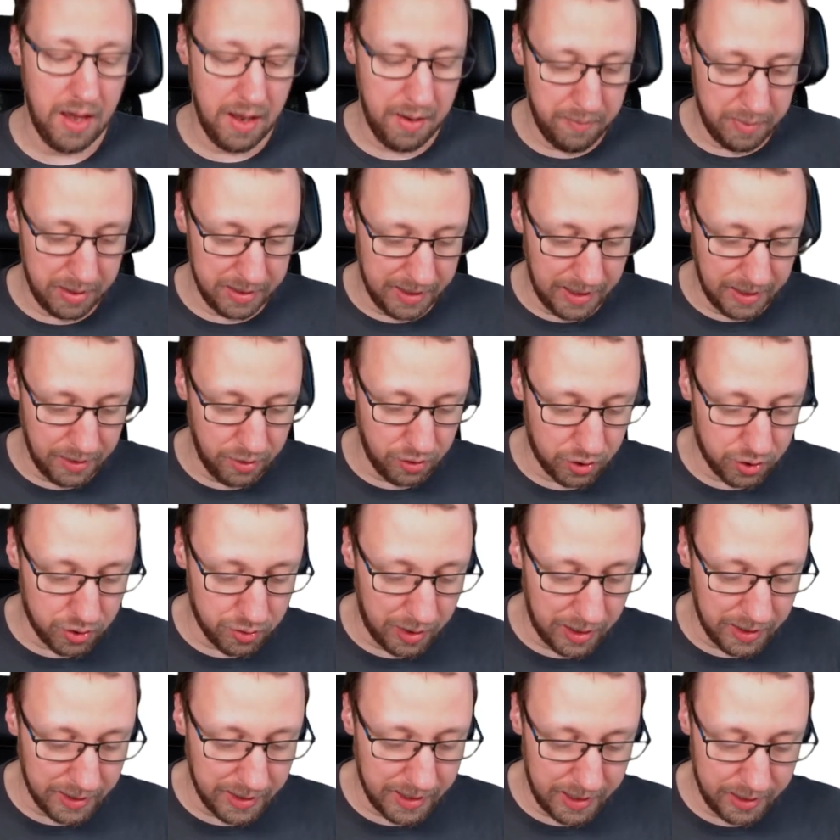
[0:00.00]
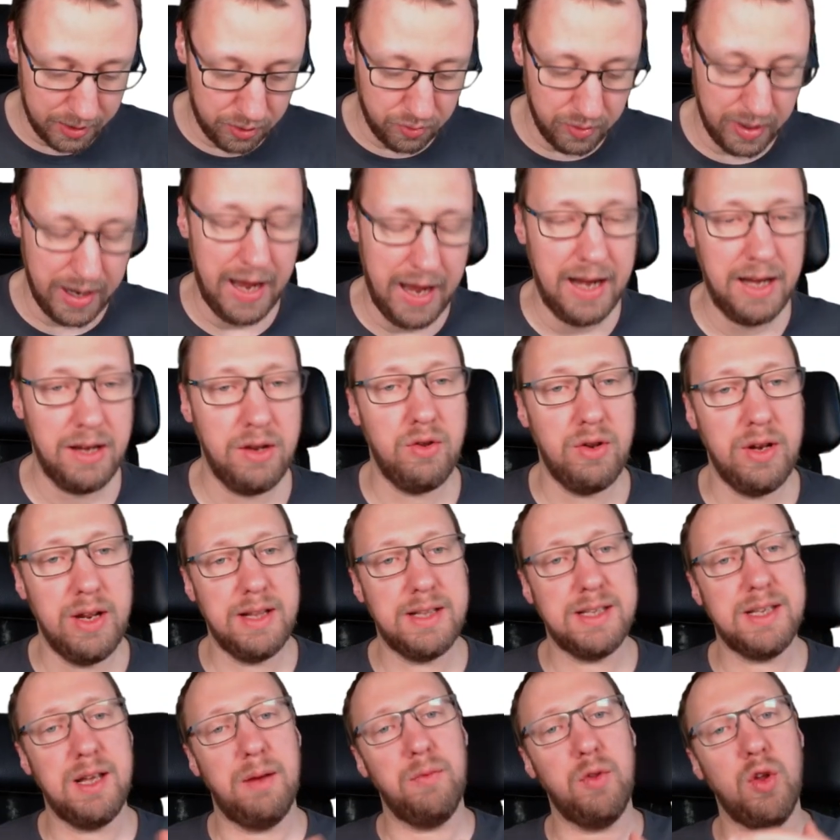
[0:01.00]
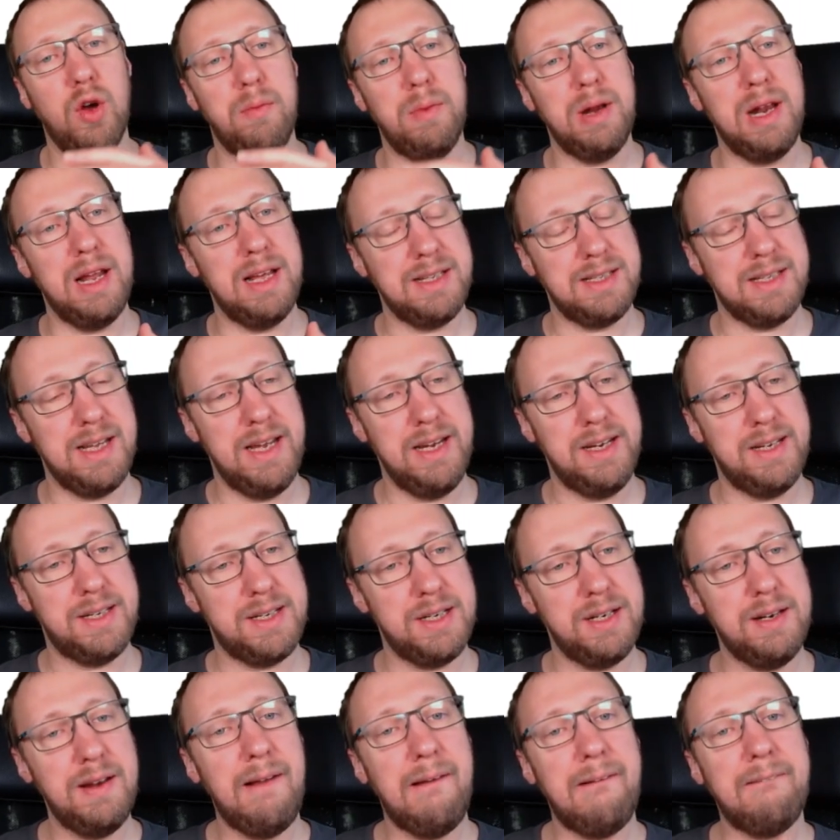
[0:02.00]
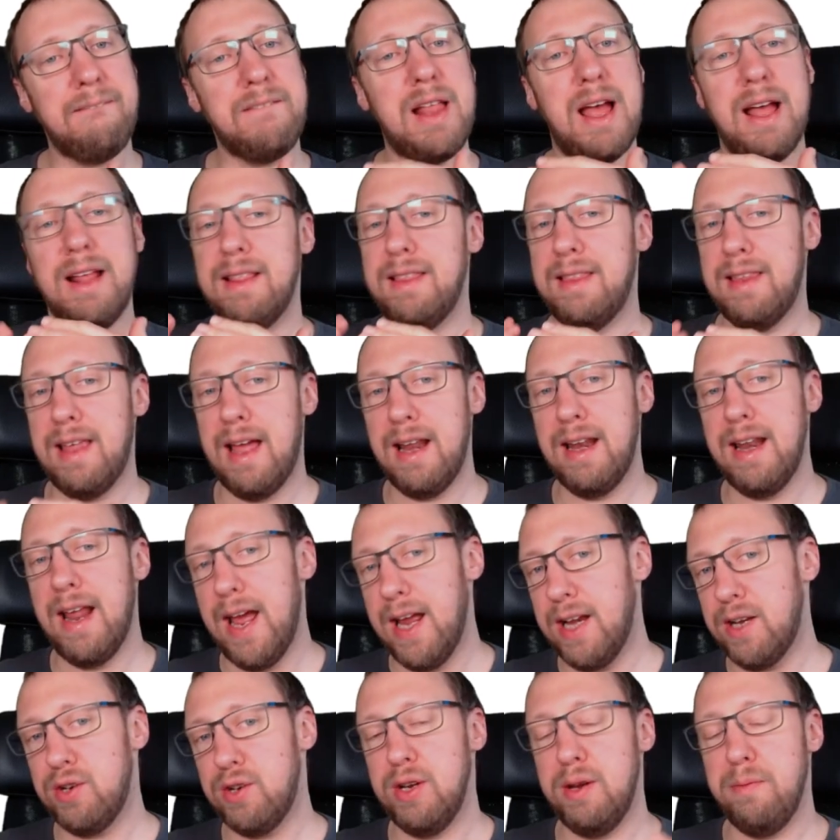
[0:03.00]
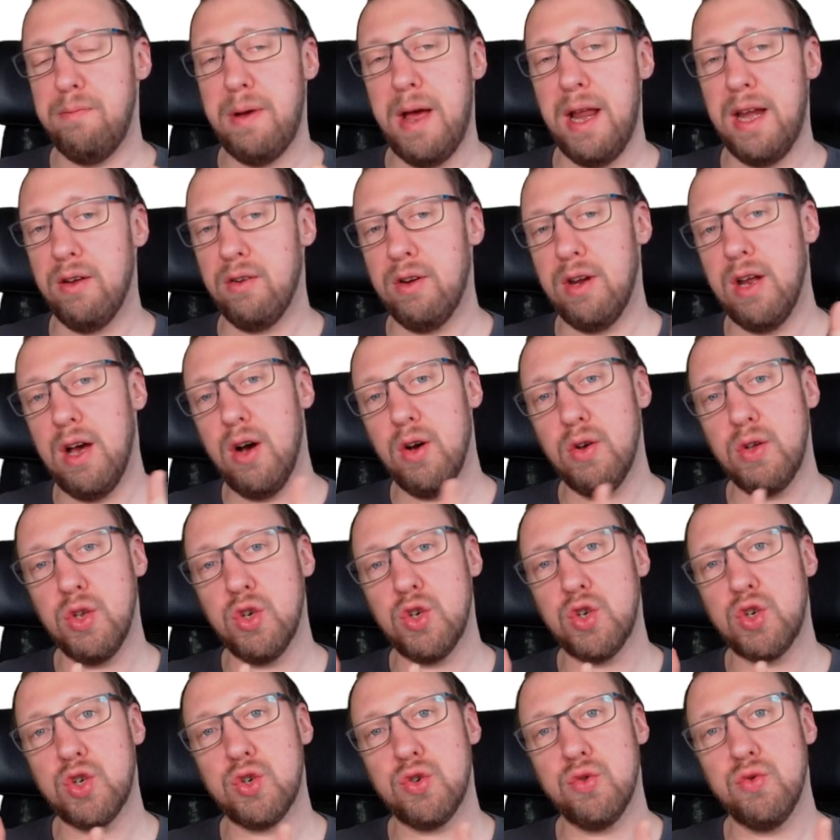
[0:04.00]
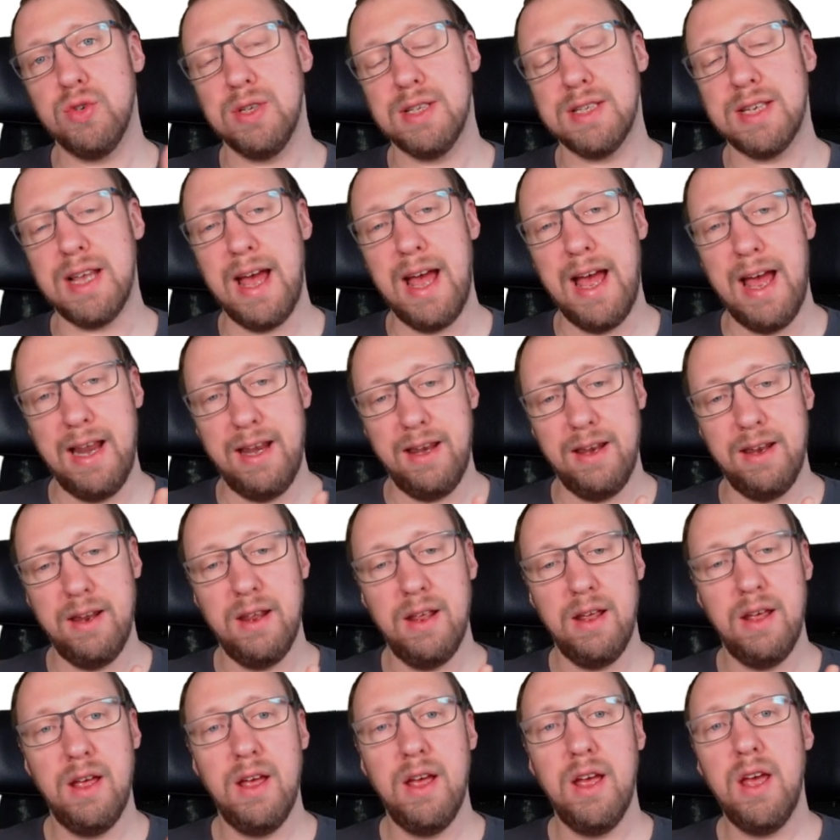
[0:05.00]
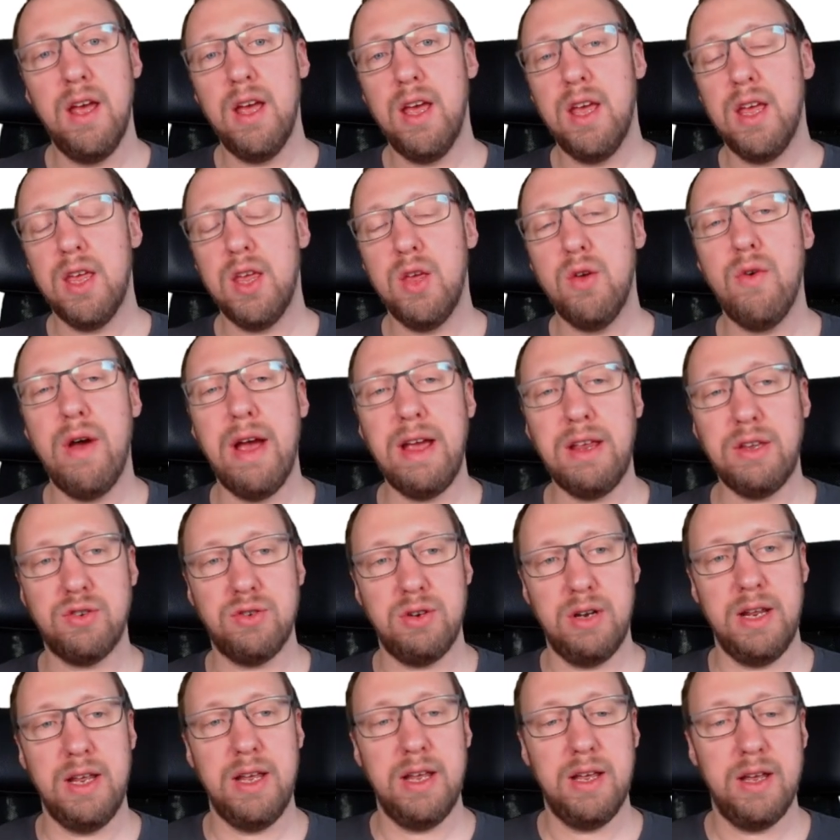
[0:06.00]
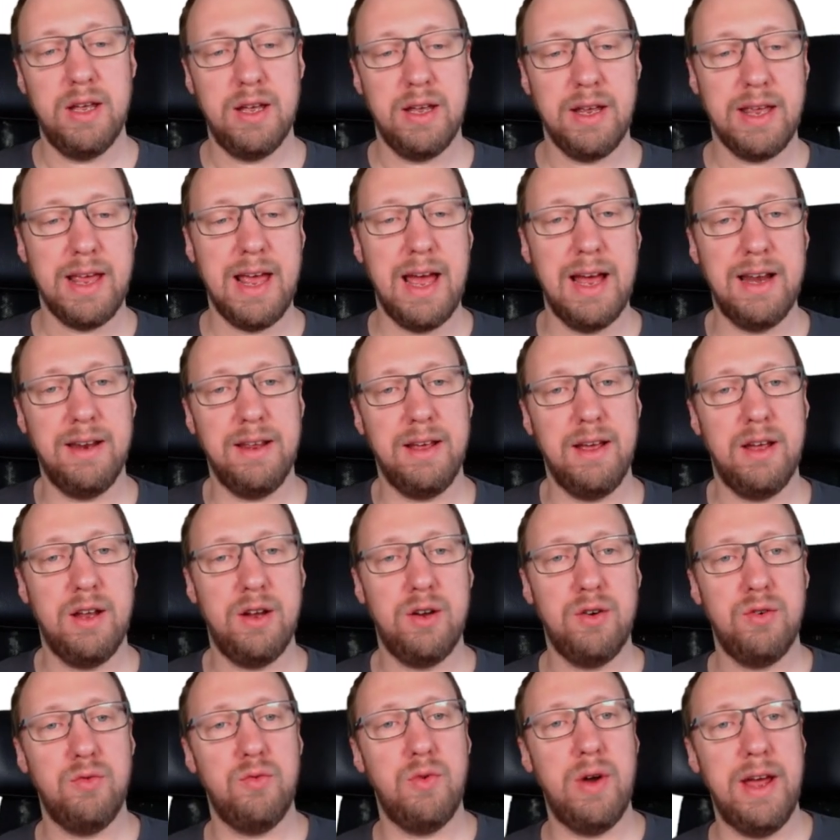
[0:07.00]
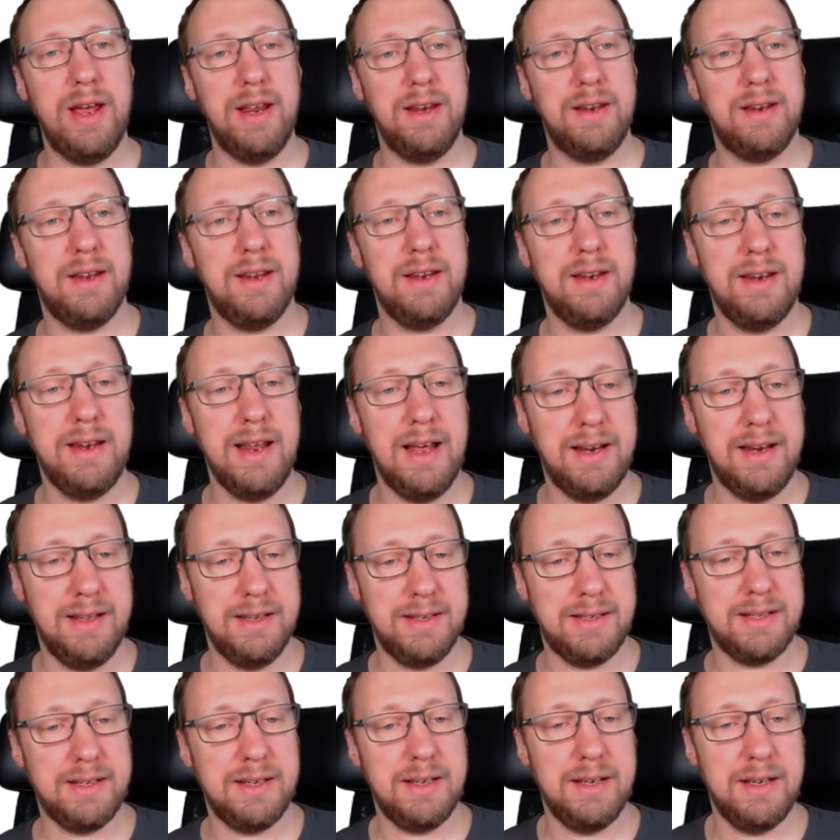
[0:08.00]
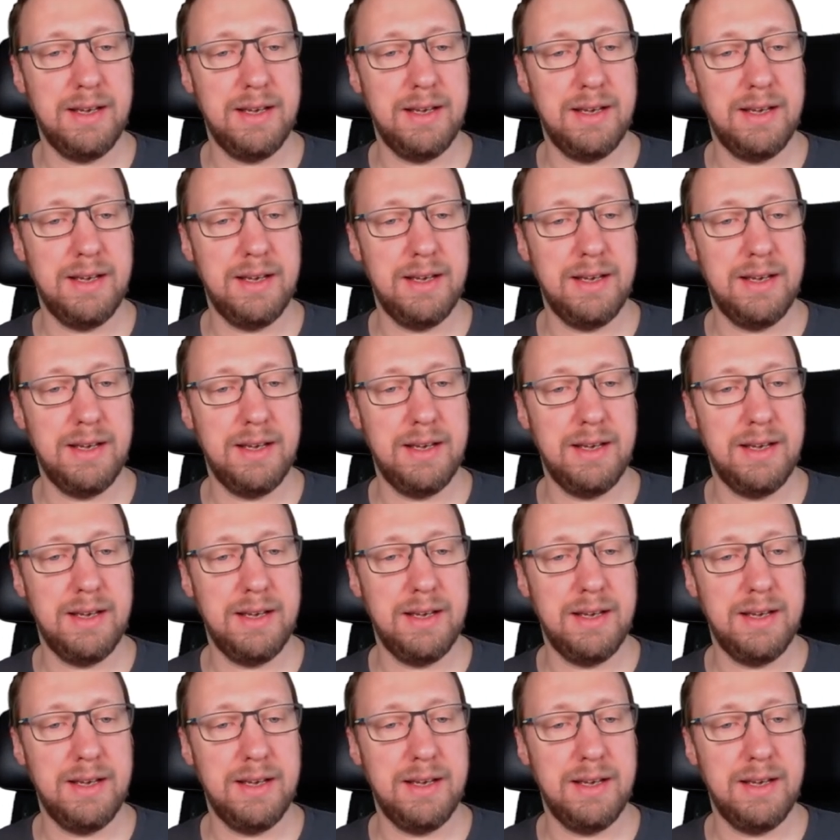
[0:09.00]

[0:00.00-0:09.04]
But then you truncate to n, you need some normalization. And then actually, depending on how you choose n, you actually get a rate that is